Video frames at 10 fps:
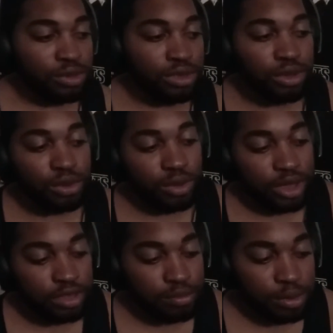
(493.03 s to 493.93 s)
through the whole
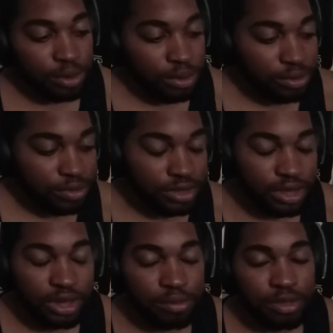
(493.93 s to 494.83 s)
expo. It's
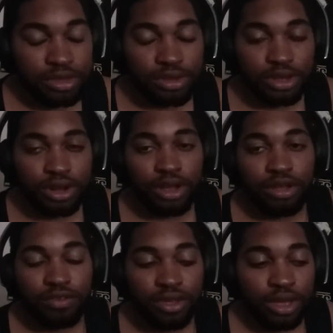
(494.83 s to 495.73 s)
not gonna be taken
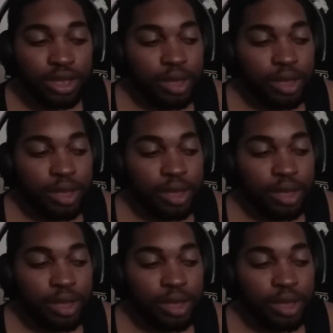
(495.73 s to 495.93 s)
off.